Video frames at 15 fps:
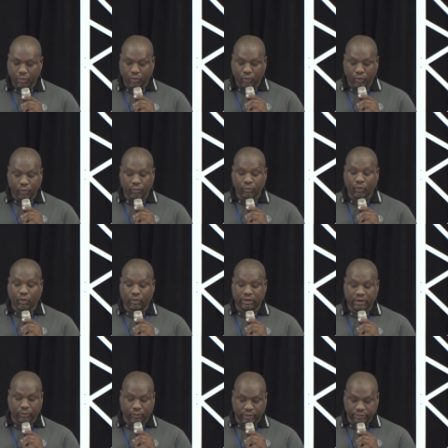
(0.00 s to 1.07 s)
whom
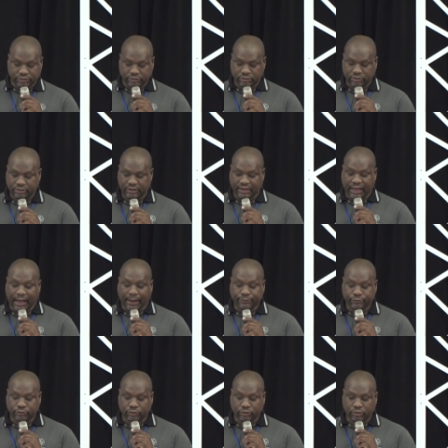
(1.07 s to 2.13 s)
only wants the
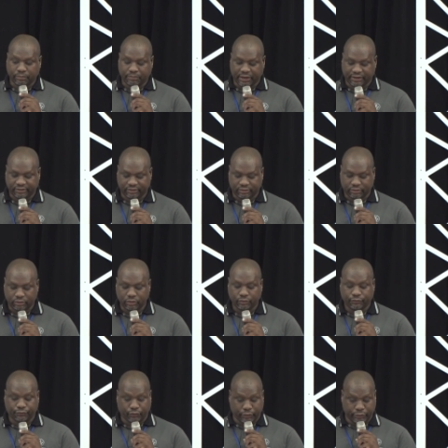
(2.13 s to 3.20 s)
absolute best
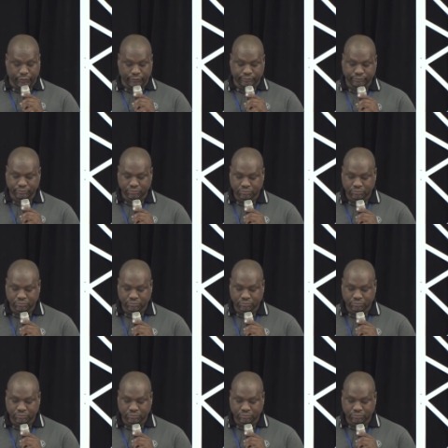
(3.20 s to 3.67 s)
for you.